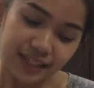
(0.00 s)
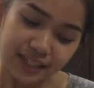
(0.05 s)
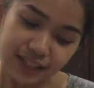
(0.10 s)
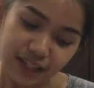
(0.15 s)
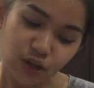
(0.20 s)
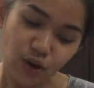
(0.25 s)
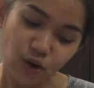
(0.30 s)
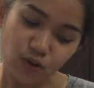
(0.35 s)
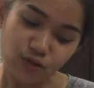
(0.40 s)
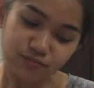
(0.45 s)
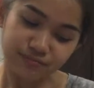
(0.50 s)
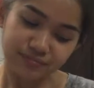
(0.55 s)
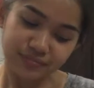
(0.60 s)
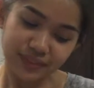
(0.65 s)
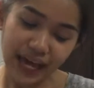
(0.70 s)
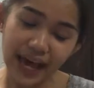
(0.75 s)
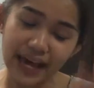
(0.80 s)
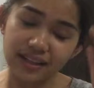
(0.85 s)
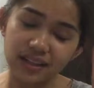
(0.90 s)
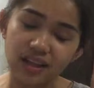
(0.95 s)
you know,
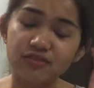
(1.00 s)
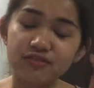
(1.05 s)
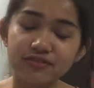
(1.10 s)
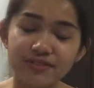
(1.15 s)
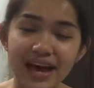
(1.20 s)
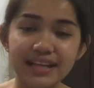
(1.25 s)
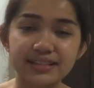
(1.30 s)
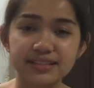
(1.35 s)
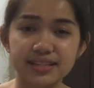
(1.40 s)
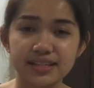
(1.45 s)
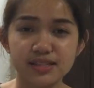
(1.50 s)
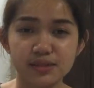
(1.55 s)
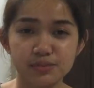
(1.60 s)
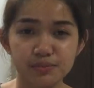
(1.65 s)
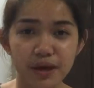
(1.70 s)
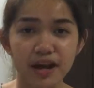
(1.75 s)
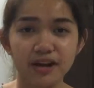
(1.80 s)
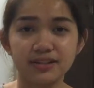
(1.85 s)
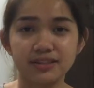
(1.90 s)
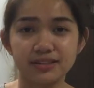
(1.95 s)
I love Vans and
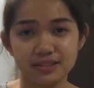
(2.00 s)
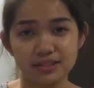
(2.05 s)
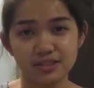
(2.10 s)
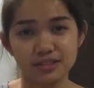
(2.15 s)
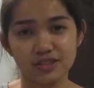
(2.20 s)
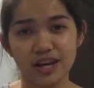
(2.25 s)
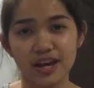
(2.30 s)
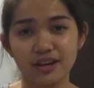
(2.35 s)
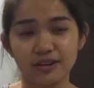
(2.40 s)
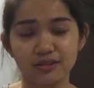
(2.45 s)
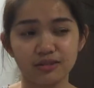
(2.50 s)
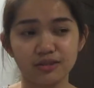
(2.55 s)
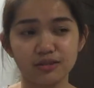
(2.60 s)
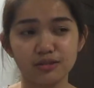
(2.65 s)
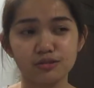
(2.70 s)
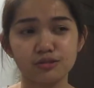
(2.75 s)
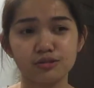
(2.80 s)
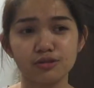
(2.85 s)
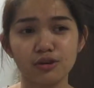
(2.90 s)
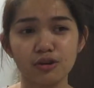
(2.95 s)
spares in
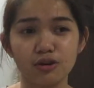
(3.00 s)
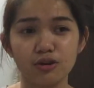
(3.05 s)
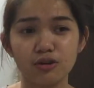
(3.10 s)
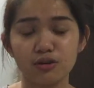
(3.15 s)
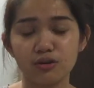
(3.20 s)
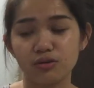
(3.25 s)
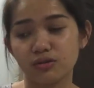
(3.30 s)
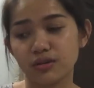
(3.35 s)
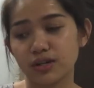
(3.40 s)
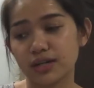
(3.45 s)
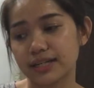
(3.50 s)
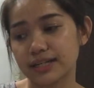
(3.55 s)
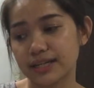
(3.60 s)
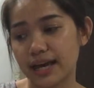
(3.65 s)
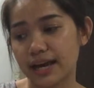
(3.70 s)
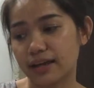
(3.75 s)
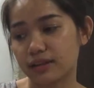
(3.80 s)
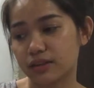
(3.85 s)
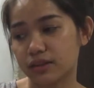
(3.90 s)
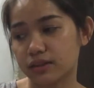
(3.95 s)
general. So
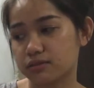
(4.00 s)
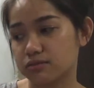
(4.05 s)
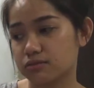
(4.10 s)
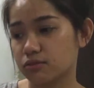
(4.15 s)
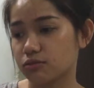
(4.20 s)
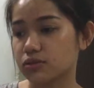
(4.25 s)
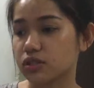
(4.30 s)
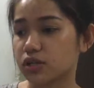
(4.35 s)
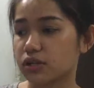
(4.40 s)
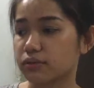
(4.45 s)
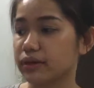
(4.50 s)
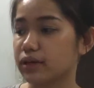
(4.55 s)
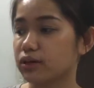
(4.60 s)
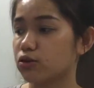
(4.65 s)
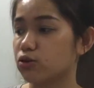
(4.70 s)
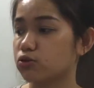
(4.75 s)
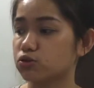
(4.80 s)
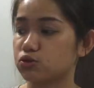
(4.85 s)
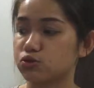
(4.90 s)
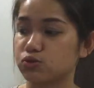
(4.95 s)
yeah, those are my
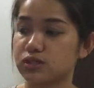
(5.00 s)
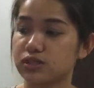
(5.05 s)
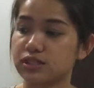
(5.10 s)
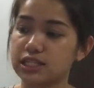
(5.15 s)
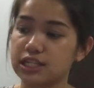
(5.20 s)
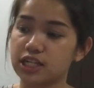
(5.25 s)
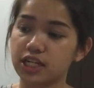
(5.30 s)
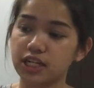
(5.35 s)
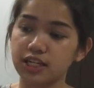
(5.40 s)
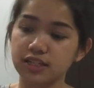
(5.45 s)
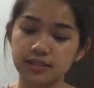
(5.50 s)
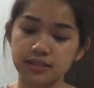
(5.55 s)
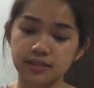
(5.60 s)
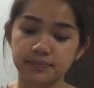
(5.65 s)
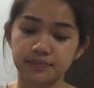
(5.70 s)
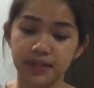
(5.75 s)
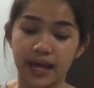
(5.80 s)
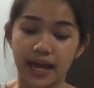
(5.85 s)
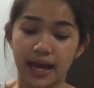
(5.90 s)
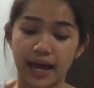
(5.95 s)
go-to sneakers.
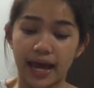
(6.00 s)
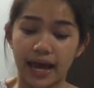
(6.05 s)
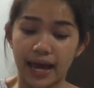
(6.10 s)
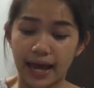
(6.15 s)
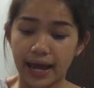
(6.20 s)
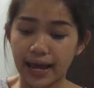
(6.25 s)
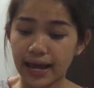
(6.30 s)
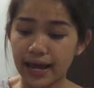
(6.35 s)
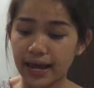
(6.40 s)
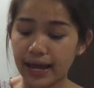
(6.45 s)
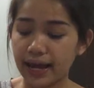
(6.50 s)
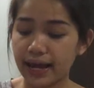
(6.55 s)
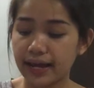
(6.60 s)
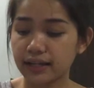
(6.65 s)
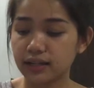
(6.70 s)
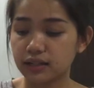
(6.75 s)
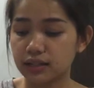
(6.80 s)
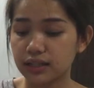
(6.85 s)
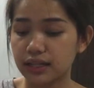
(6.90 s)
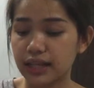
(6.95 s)

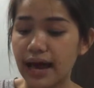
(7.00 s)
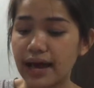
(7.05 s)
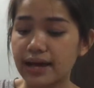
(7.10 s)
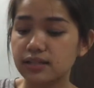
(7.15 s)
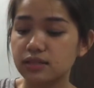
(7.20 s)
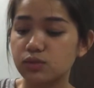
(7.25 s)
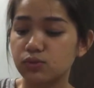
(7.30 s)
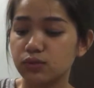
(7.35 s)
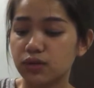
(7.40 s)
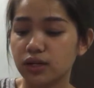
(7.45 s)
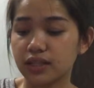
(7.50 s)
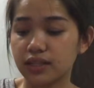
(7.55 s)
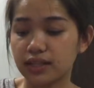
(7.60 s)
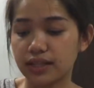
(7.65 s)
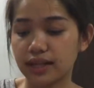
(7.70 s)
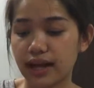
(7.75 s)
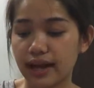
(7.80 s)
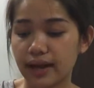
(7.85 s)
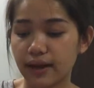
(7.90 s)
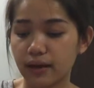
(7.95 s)
And the last one
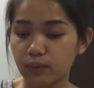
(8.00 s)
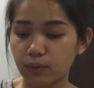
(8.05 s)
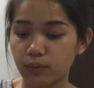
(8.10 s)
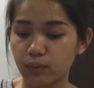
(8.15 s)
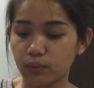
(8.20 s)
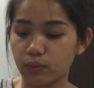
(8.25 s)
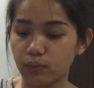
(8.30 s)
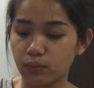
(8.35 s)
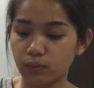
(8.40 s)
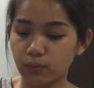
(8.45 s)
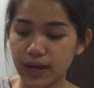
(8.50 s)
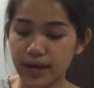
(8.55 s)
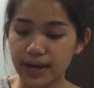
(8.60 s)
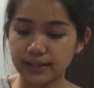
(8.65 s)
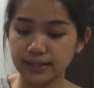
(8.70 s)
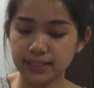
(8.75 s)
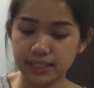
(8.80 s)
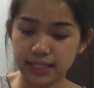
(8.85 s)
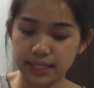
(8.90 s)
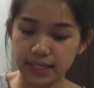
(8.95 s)
that I
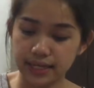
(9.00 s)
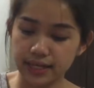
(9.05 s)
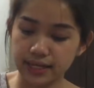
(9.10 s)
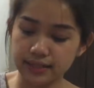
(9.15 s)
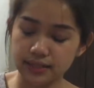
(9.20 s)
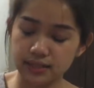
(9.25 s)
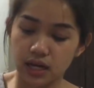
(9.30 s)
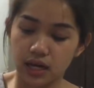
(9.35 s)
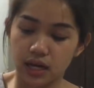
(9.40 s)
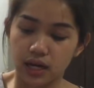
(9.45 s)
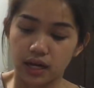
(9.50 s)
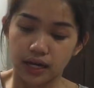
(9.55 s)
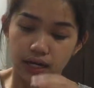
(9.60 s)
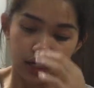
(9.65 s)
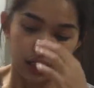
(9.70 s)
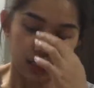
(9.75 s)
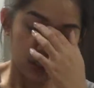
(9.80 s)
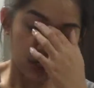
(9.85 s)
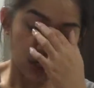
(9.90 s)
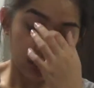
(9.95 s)
went is
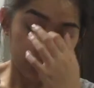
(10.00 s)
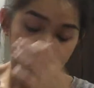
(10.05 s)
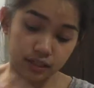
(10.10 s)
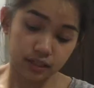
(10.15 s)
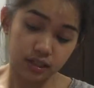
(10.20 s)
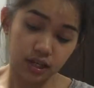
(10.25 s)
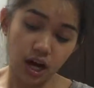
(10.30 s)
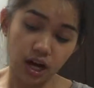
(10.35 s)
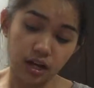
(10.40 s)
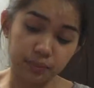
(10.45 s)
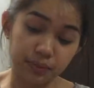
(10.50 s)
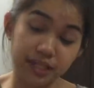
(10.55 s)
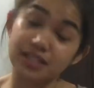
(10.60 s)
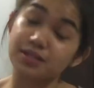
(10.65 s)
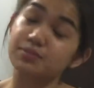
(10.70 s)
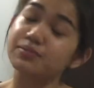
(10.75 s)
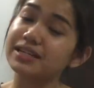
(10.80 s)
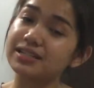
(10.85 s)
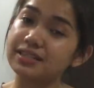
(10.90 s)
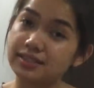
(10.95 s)
Cotton On
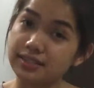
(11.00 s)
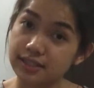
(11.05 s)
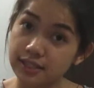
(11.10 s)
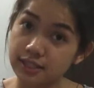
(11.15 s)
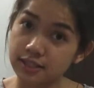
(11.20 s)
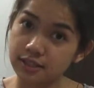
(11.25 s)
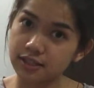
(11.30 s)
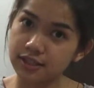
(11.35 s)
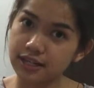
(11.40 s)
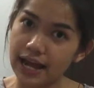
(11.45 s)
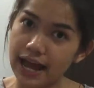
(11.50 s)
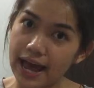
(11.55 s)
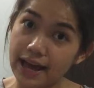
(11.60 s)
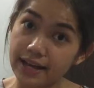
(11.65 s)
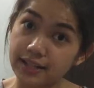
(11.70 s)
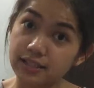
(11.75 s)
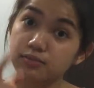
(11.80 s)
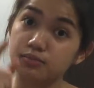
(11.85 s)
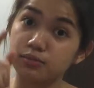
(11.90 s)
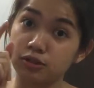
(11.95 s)
because my sister
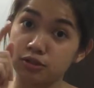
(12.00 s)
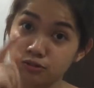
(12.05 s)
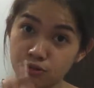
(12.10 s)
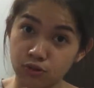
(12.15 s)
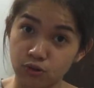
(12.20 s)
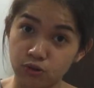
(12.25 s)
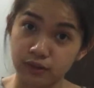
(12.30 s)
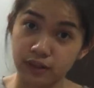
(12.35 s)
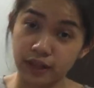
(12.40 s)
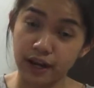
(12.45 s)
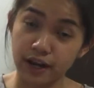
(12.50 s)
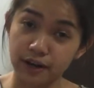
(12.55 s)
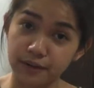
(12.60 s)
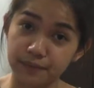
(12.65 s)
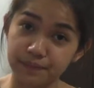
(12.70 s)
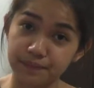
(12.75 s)
asked me to go there.